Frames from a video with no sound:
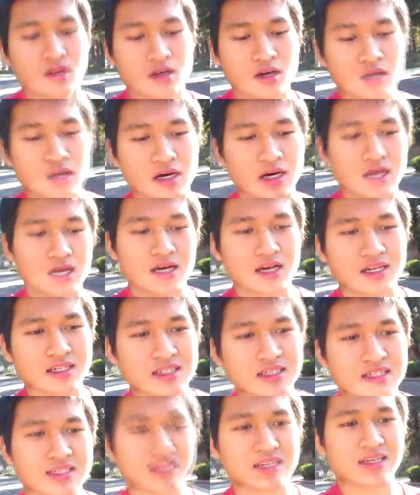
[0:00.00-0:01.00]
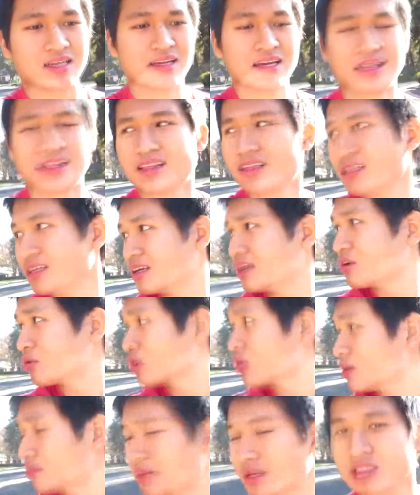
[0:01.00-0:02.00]
uh, and it
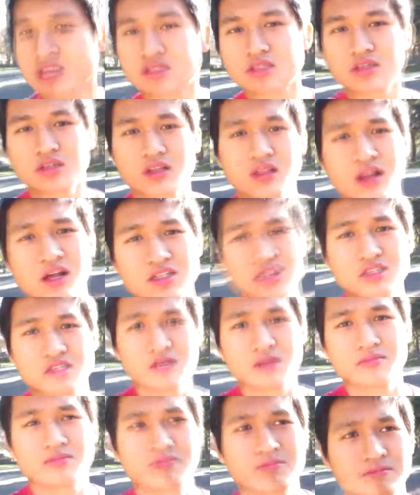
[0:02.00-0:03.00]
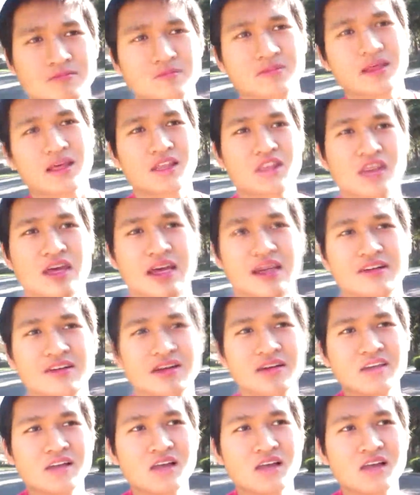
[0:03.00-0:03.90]
really means a lot to them that they